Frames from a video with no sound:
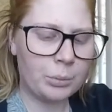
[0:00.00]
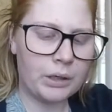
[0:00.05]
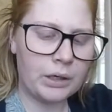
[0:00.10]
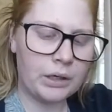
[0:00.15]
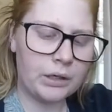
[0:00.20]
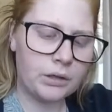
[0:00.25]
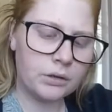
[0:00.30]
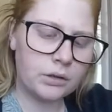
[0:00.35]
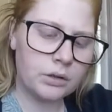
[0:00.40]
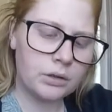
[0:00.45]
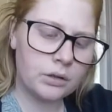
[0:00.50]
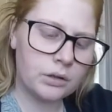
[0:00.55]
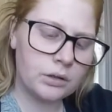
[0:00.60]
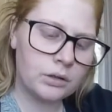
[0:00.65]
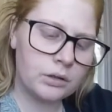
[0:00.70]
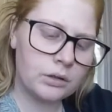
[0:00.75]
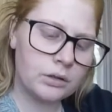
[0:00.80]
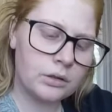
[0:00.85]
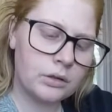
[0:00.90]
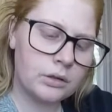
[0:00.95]

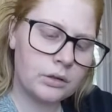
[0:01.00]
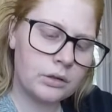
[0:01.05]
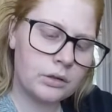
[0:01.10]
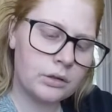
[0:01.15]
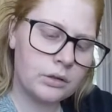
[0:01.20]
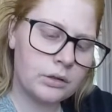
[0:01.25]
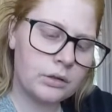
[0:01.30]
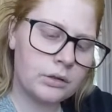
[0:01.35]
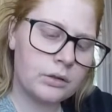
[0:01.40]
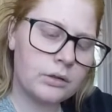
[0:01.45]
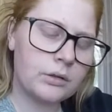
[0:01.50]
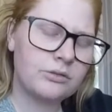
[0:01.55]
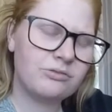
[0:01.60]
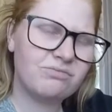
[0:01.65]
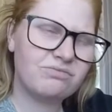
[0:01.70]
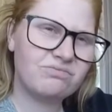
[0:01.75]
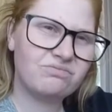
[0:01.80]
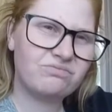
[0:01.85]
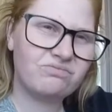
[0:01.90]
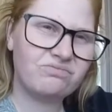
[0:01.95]

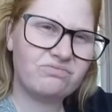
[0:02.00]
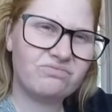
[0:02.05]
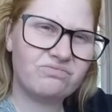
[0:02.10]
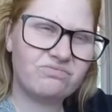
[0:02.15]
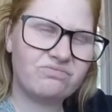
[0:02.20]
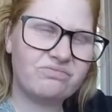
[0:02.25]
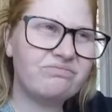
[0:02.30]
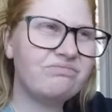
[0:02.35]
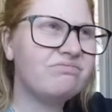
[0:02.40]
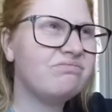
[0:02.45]
(silence)